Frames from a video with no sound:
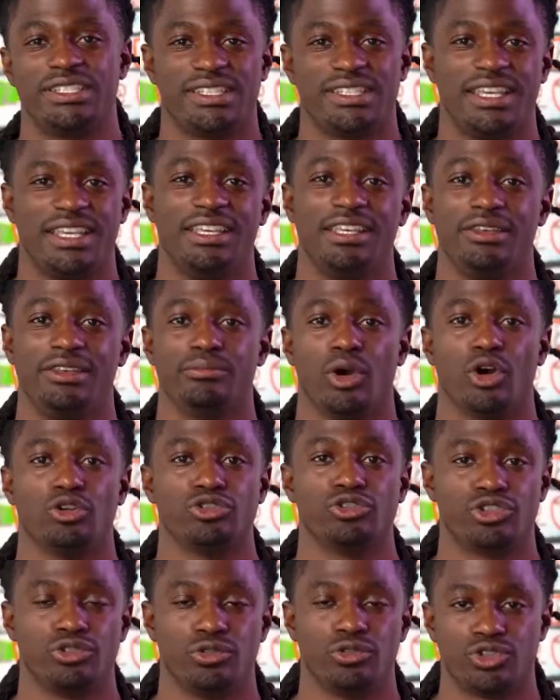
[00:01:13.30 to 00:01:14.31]
Risky
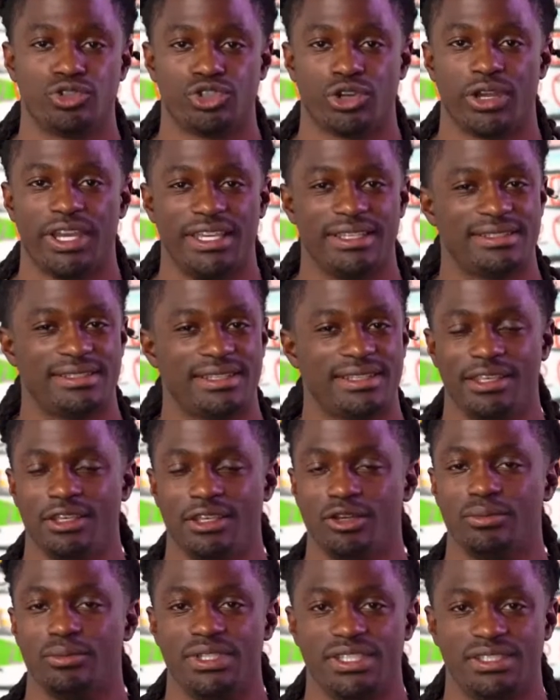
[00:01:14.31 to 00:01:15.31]
emotional trades that
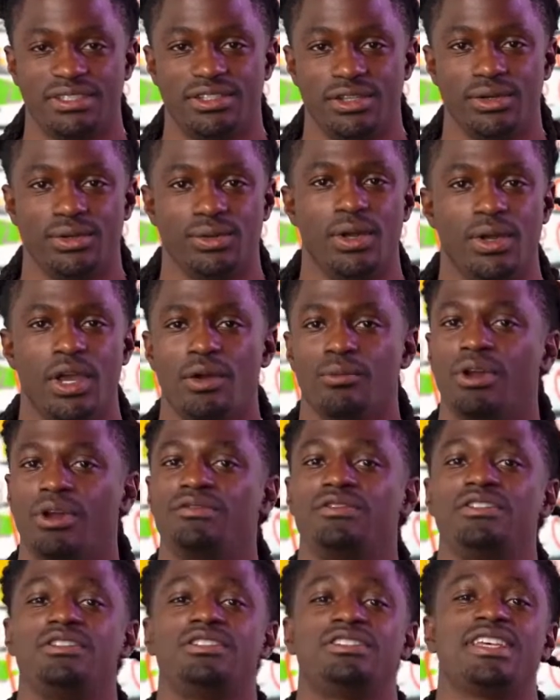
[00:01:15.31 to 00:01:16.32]
humans do.
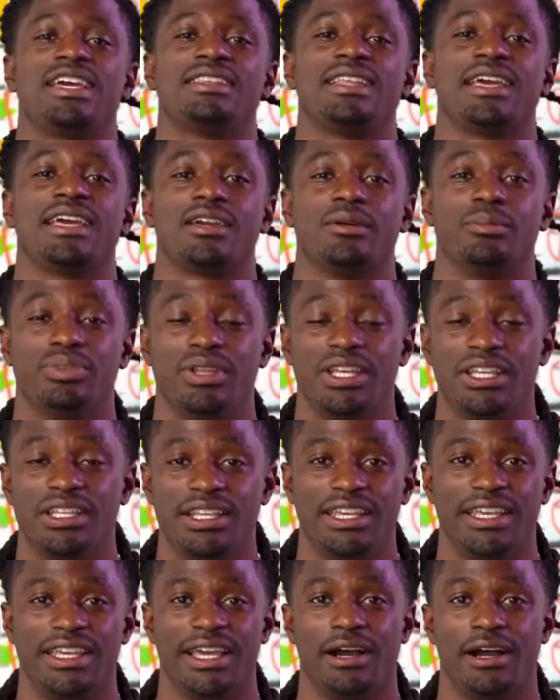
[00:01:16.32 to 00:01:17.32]
What if you could take that
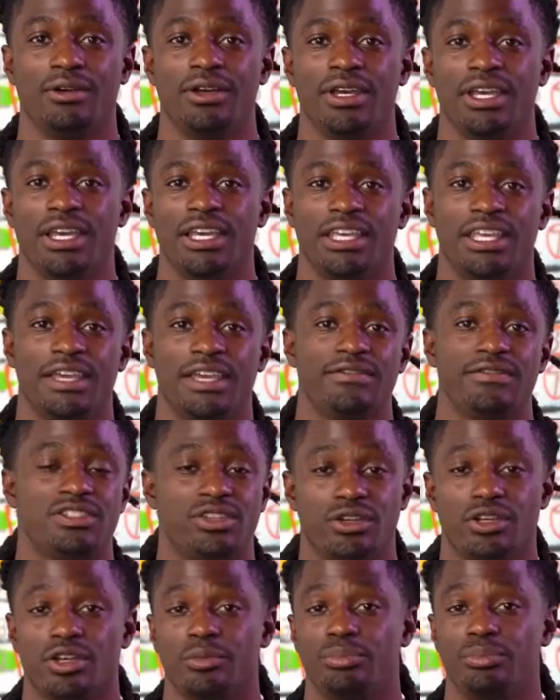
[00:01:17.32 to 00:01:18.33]
completely out, give
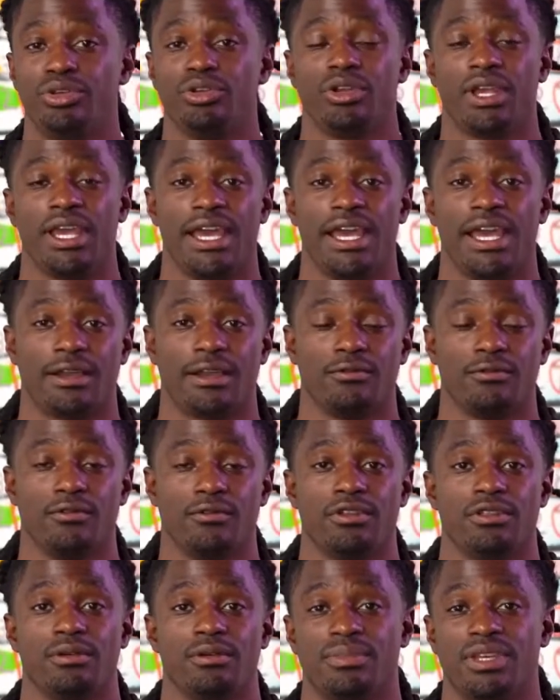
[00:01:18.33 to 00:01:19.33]
it to a computer
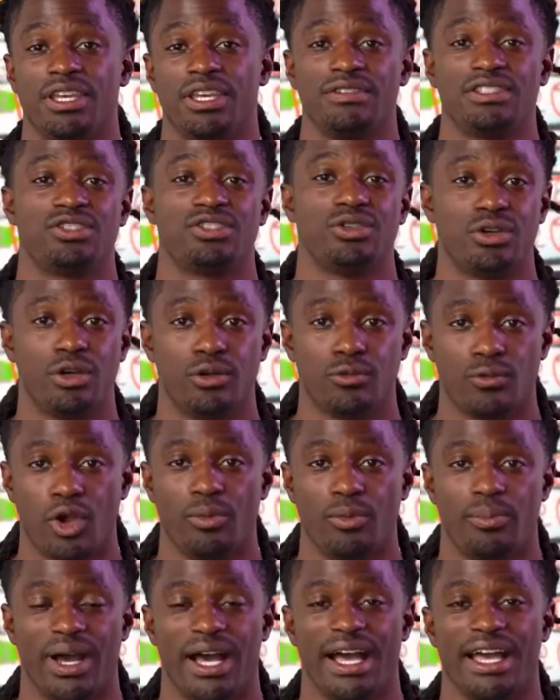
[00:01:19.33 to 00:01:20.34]
algorithm, give it to a
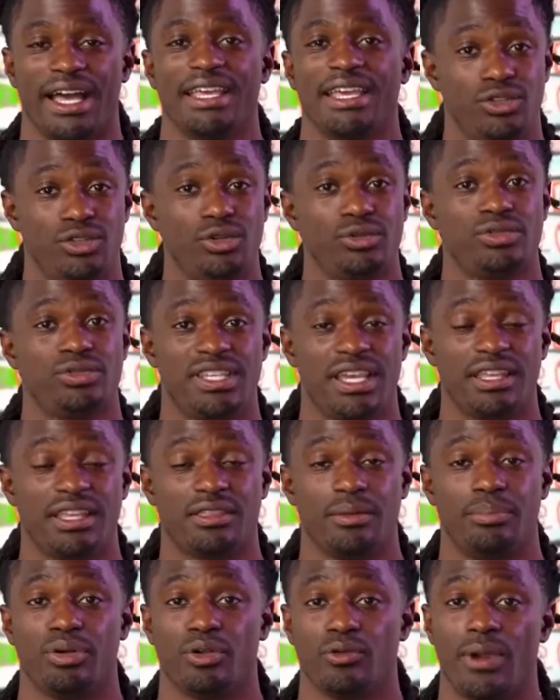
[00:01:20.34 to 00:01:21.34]
robot, you
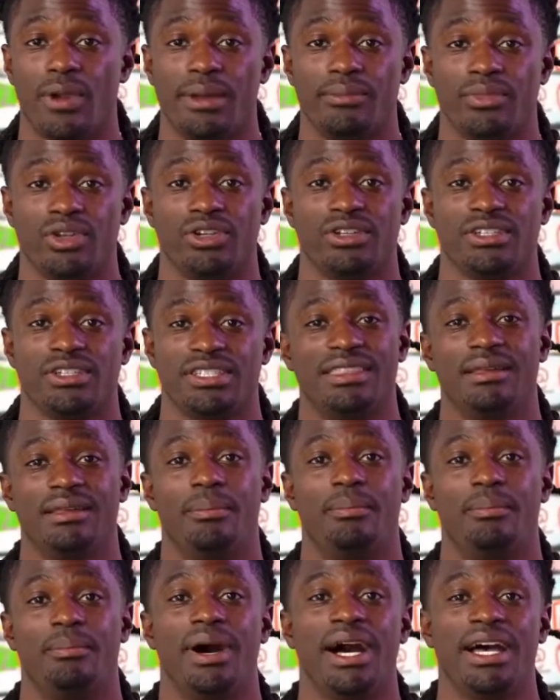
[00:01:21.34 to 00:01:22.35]
set the parameters, and
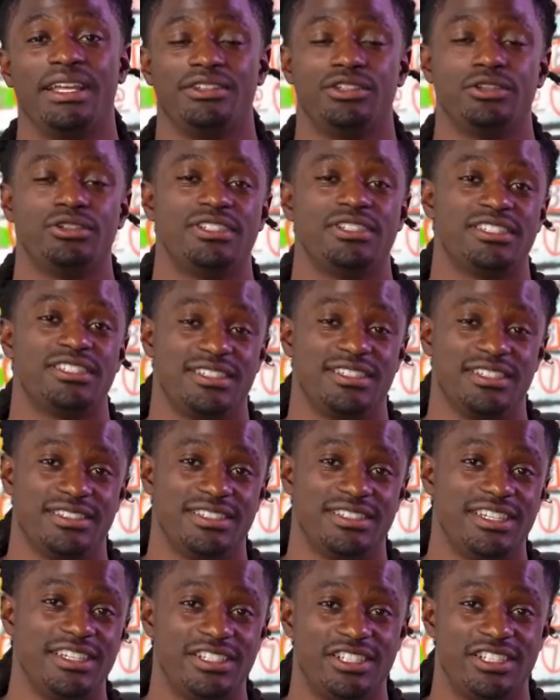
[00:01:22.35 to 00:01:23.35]
the bot do the
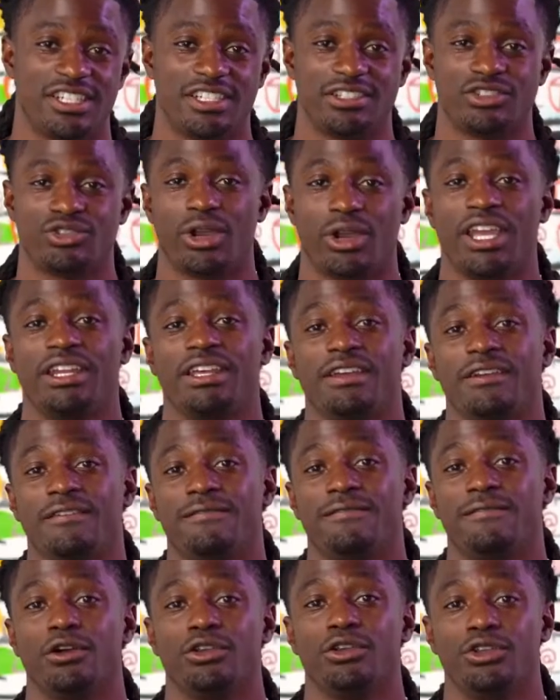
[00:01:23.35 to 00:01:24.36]
strategic
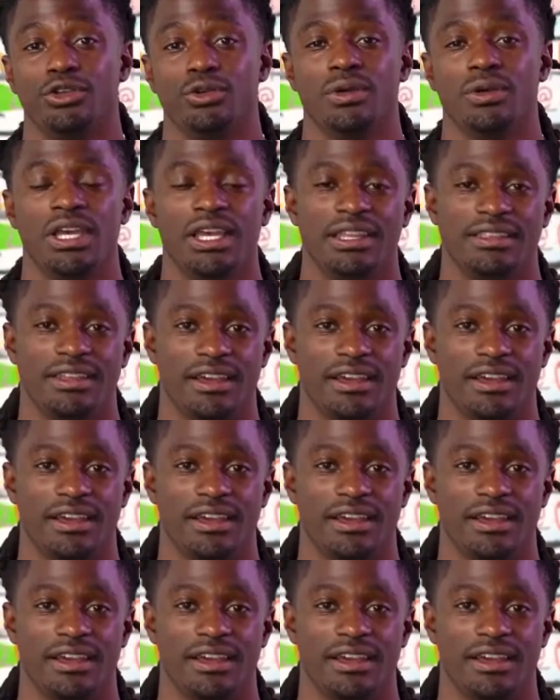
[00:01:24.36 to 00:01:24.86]
trading for you.